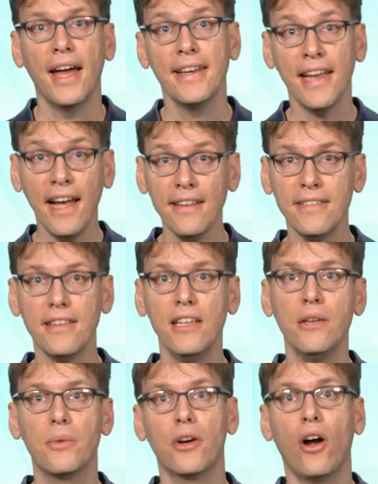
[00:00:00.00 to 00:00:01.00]
And
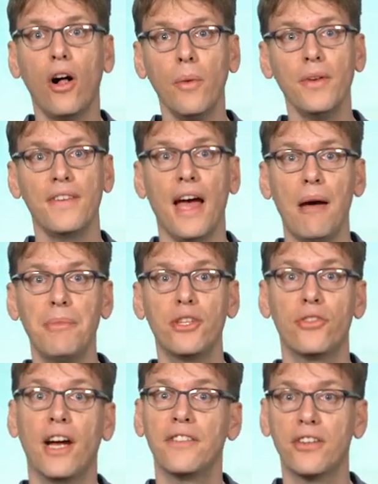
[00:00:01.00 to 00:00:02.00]
lastly, we are always happy
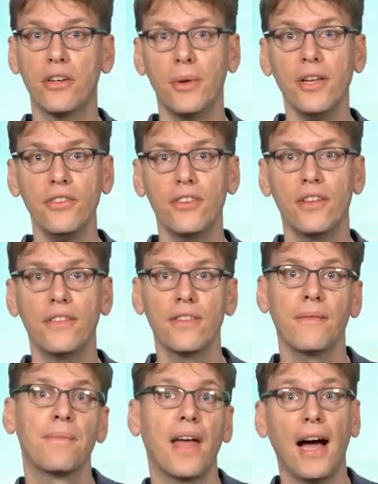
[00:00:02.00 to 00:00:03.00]
to answer
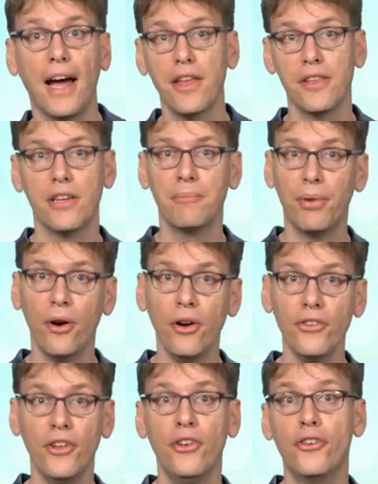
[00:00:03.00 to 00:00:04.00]
questions, either in
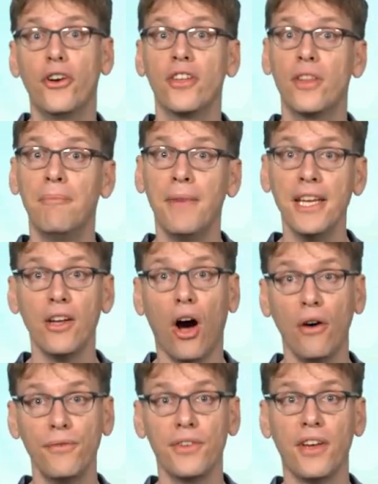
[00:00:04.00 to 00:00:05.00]
person during the many
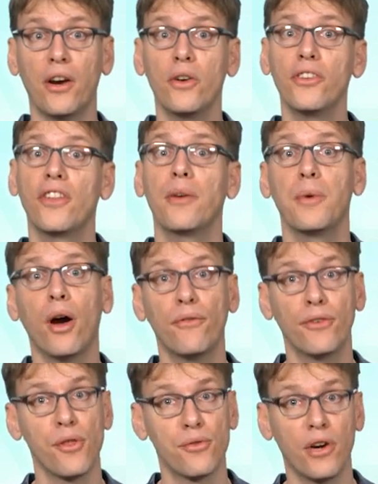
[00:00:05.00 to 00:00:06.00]
office hours that we
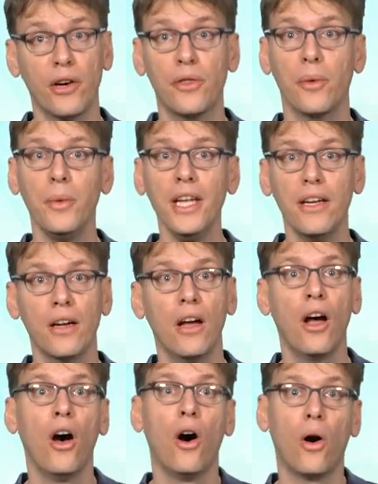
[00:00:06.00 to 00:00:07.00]
offer throughout the week,
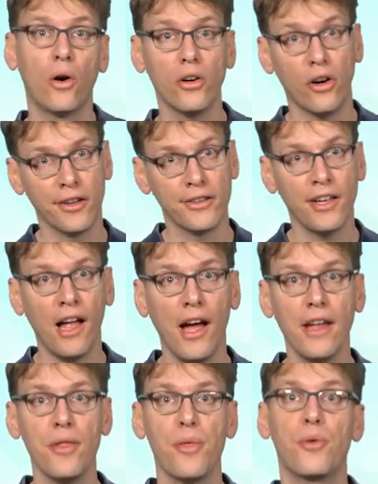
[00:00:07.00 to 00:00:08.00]
or
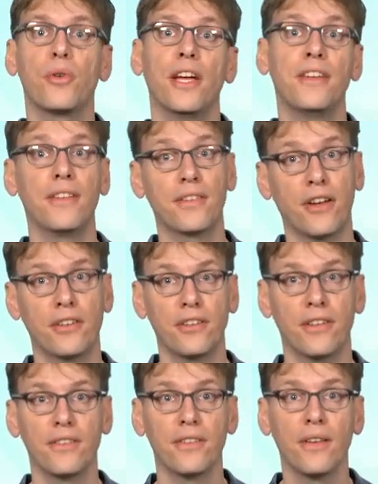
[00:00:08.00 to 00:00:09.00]
online through
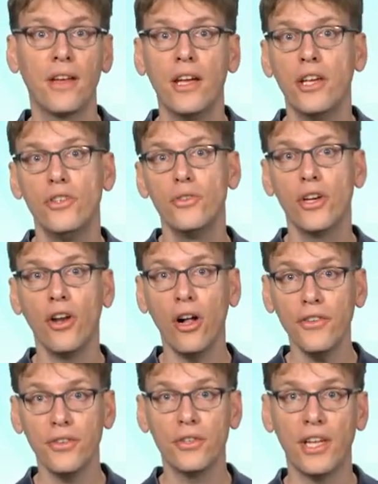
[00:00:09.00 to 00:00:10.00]
discussions. You can
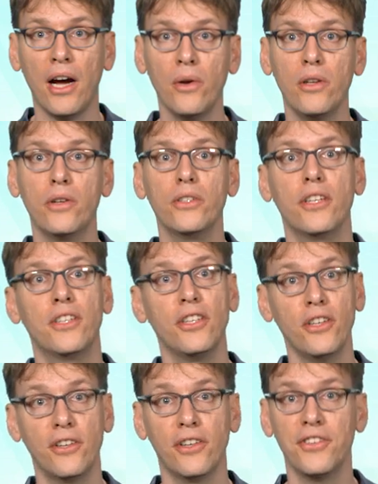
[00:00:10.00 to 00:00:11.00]
also download
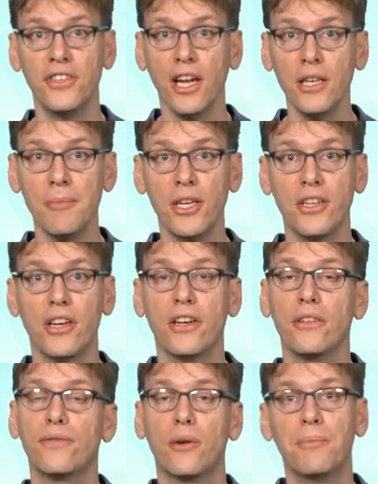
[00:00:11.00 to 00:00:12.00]
additional study
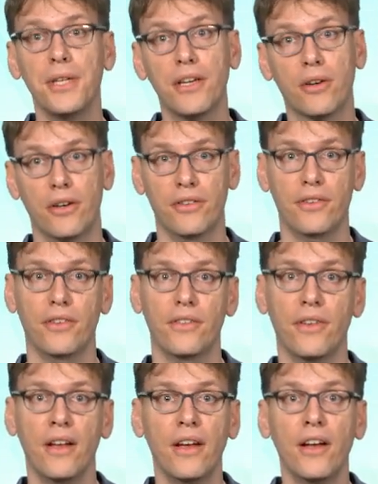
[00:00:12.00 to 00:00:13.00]
material from
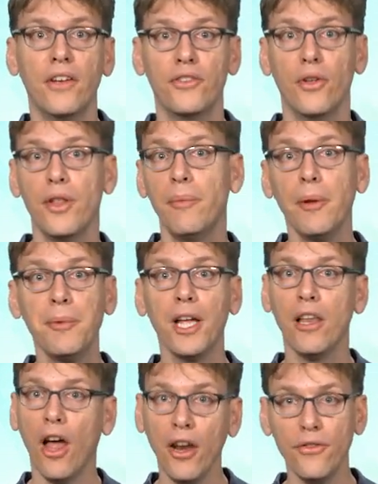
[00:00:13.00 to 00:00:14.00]
B-courses. So there will be
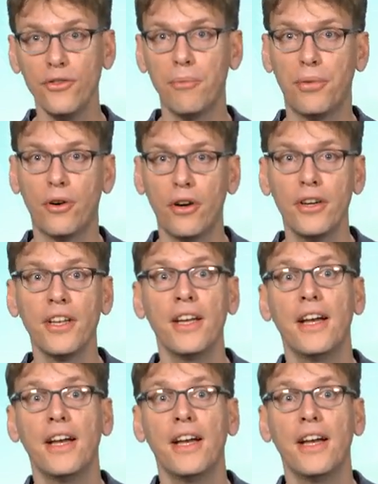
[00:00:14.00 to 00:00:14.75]
a lot of support